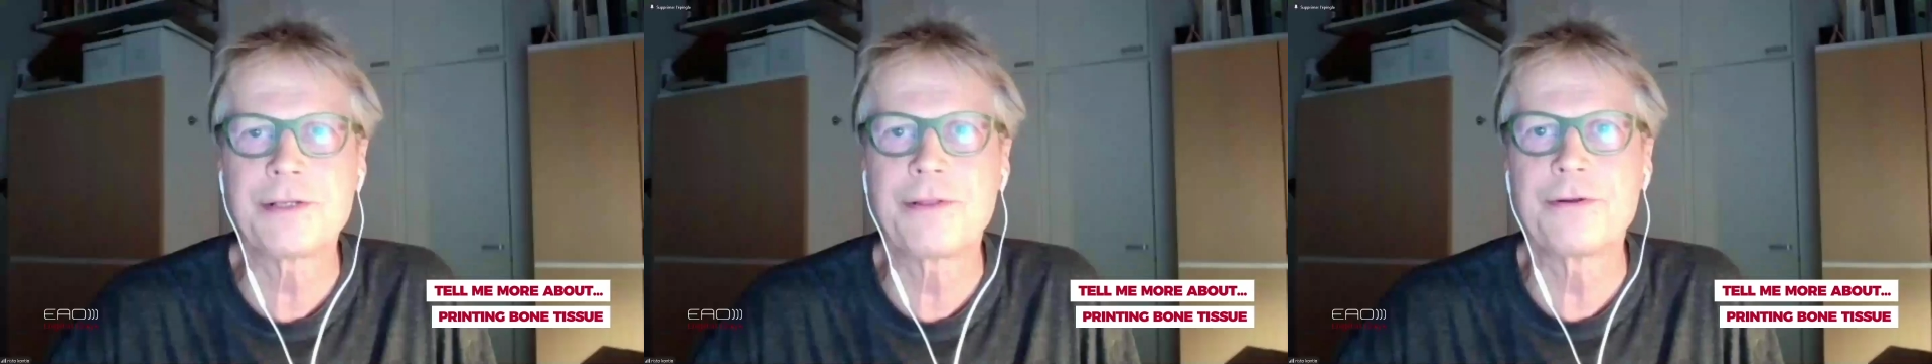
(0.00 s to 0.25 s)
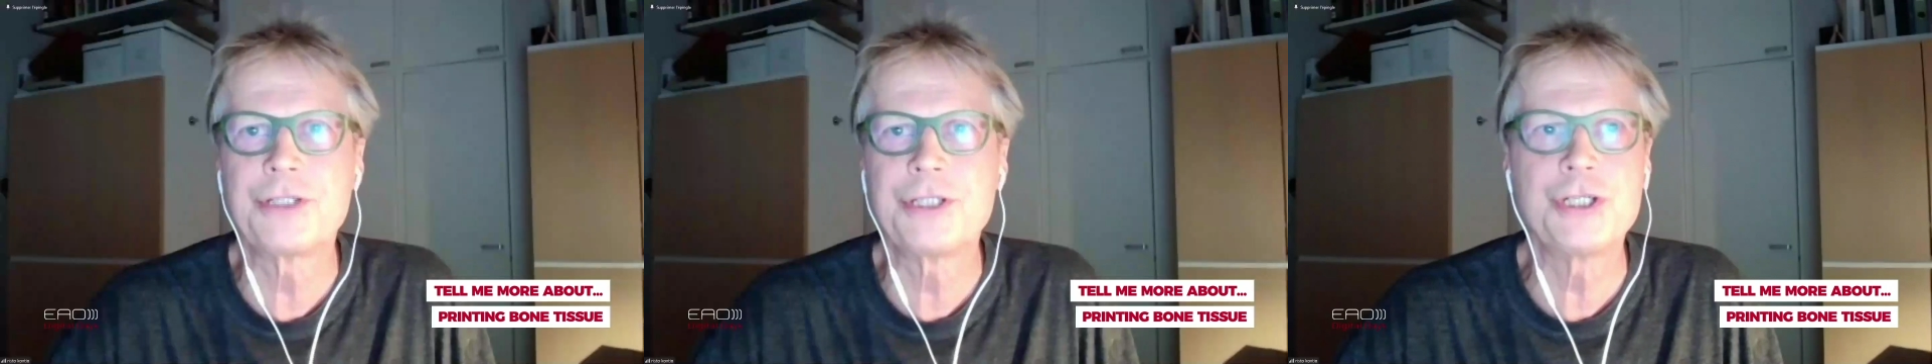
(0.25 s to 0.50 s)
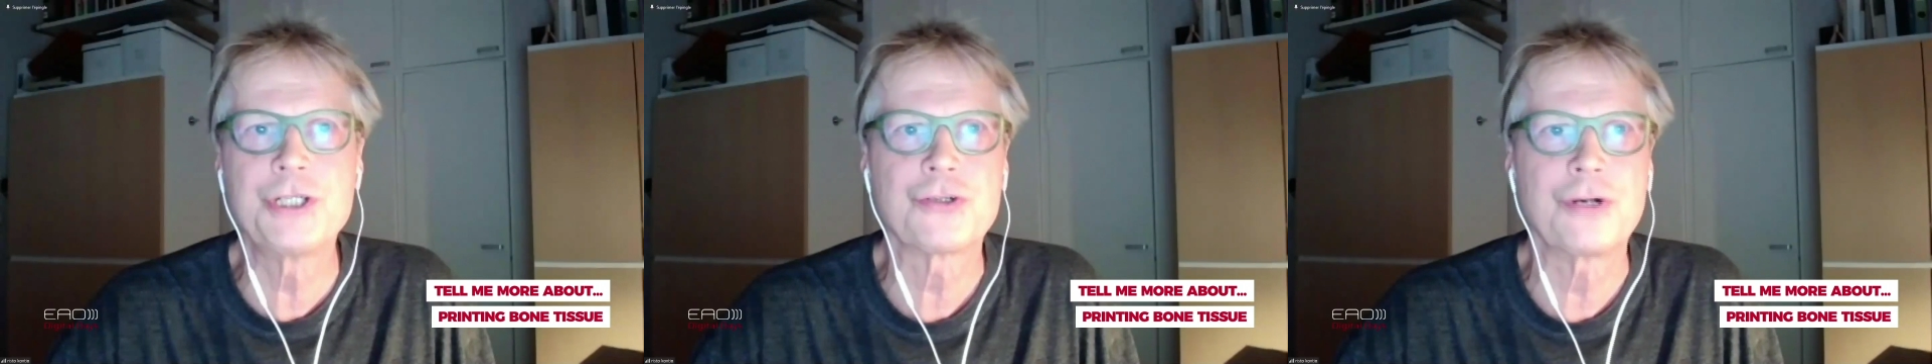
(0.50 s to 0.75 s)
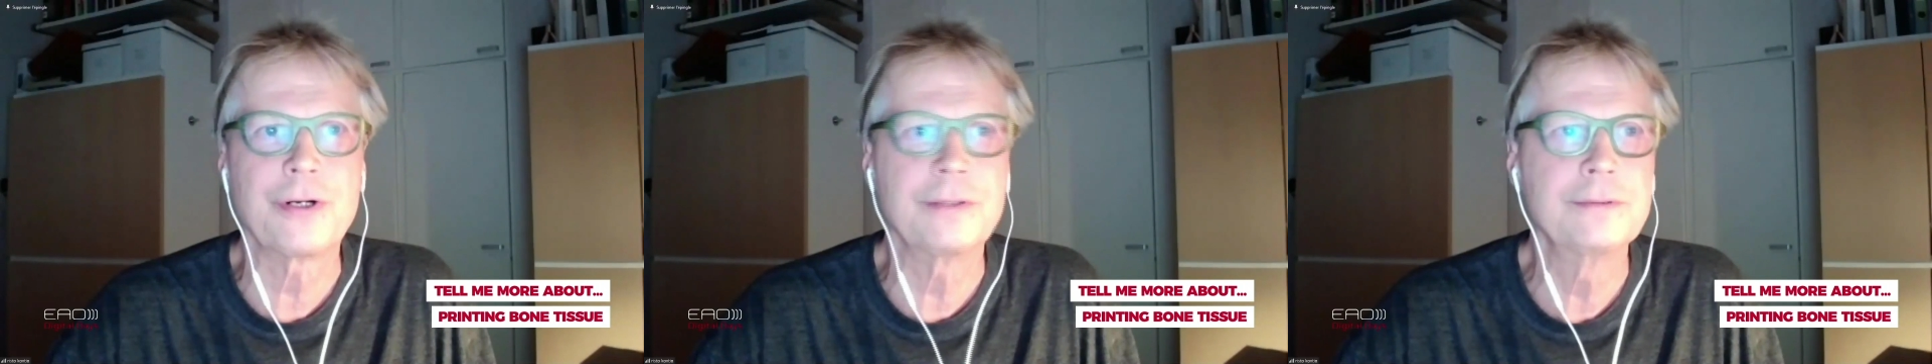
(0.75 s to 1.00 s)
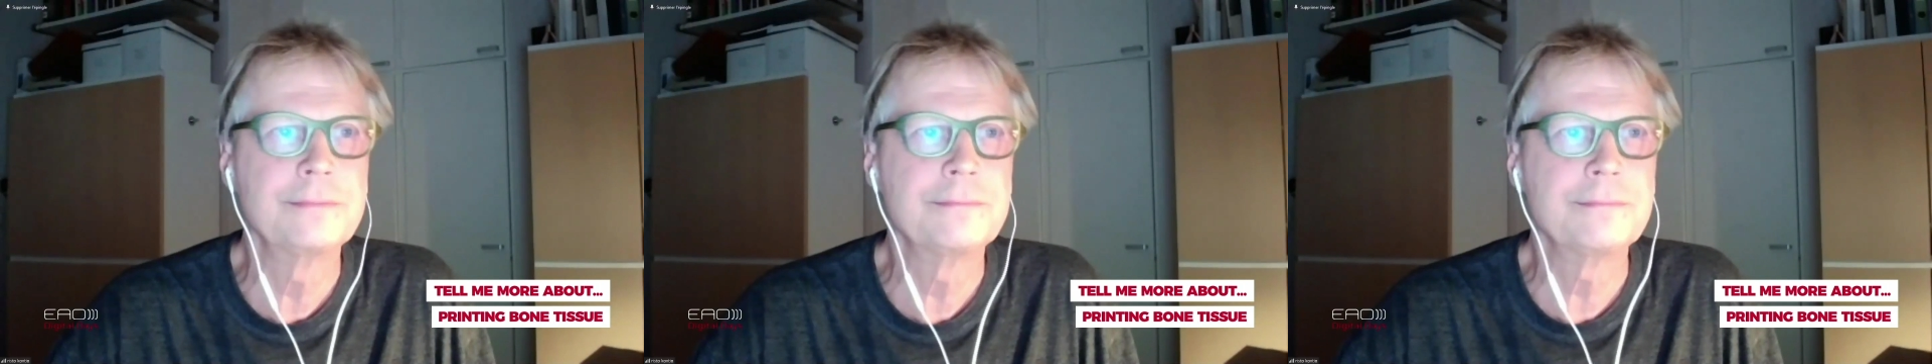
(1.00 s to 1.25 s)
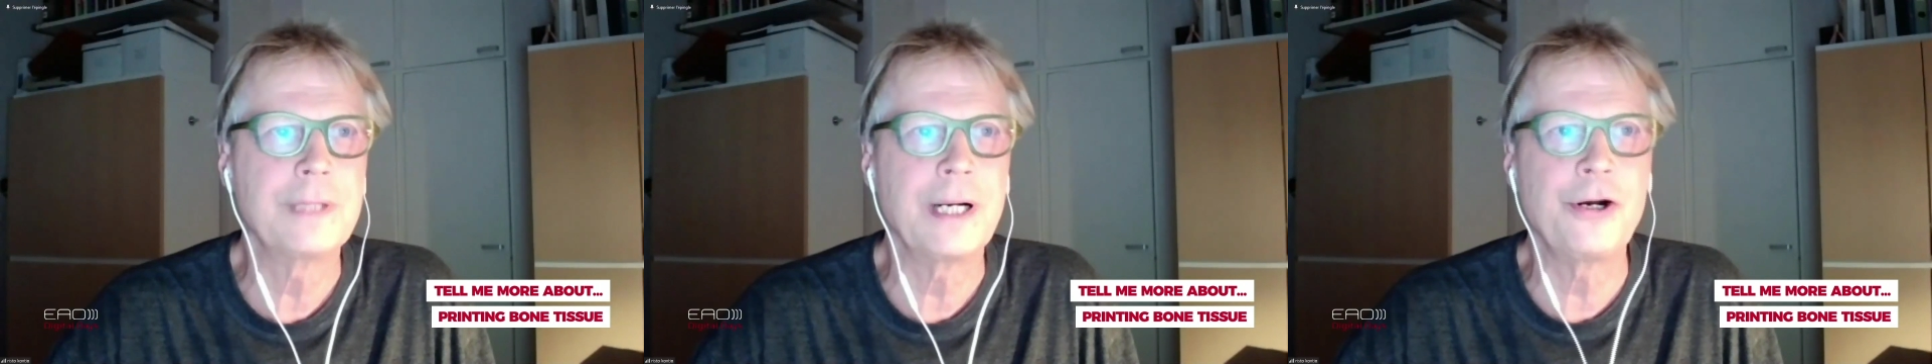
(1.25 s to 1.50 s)
the seashore.
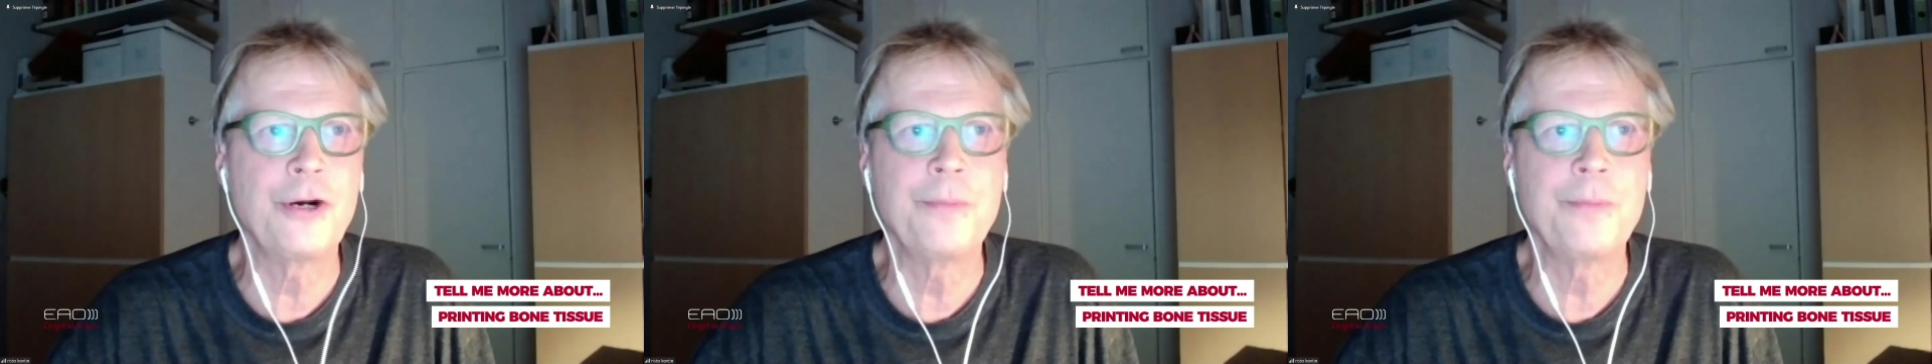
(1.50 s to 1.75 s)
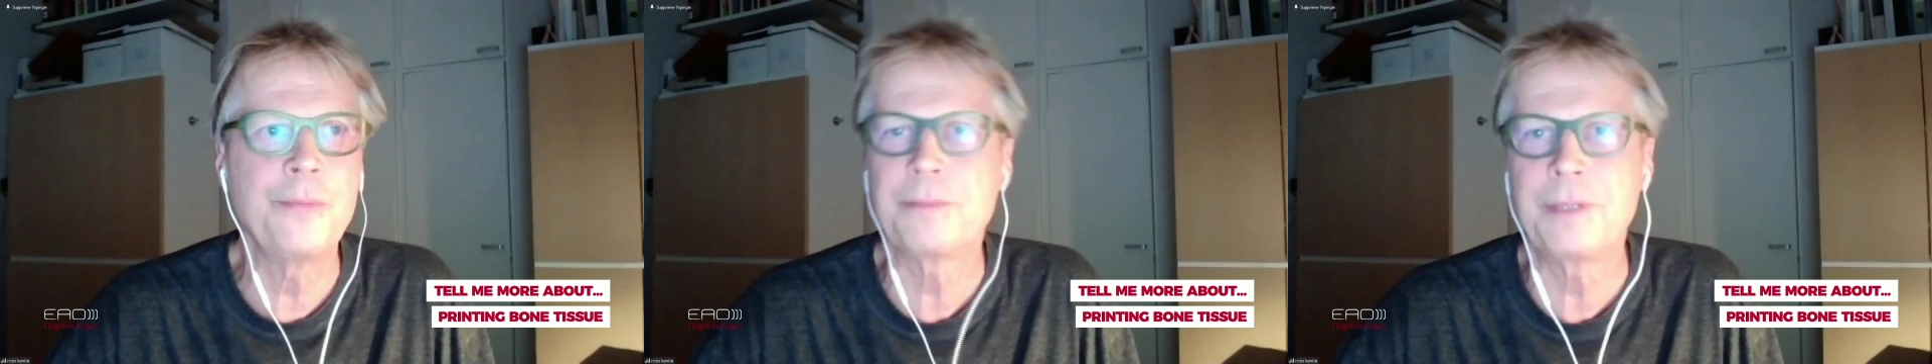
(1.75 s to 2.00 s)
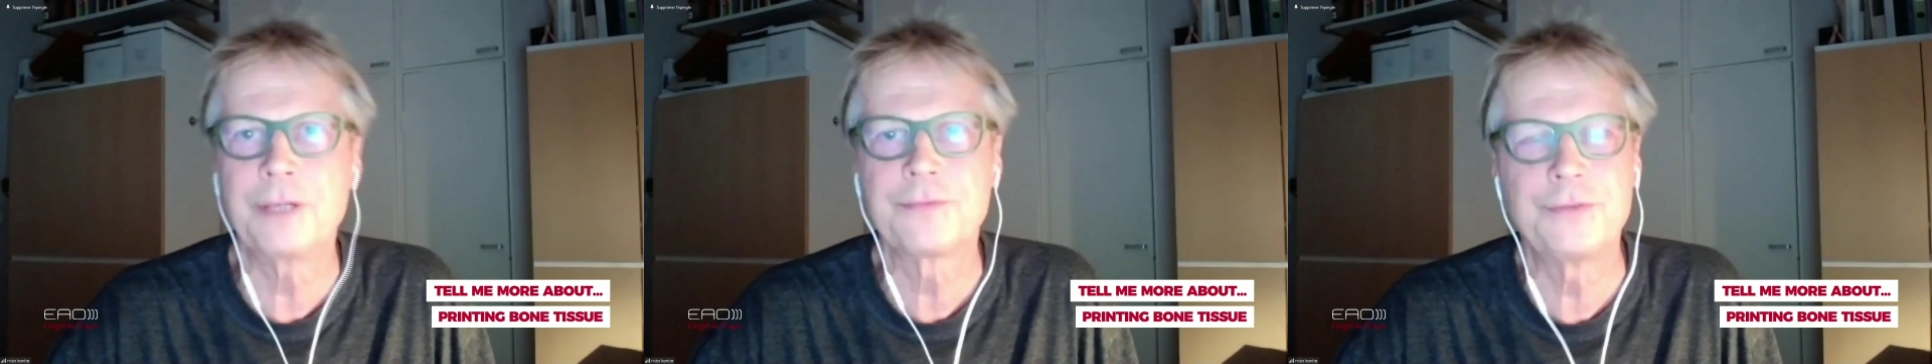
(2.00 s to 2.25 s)
My home is about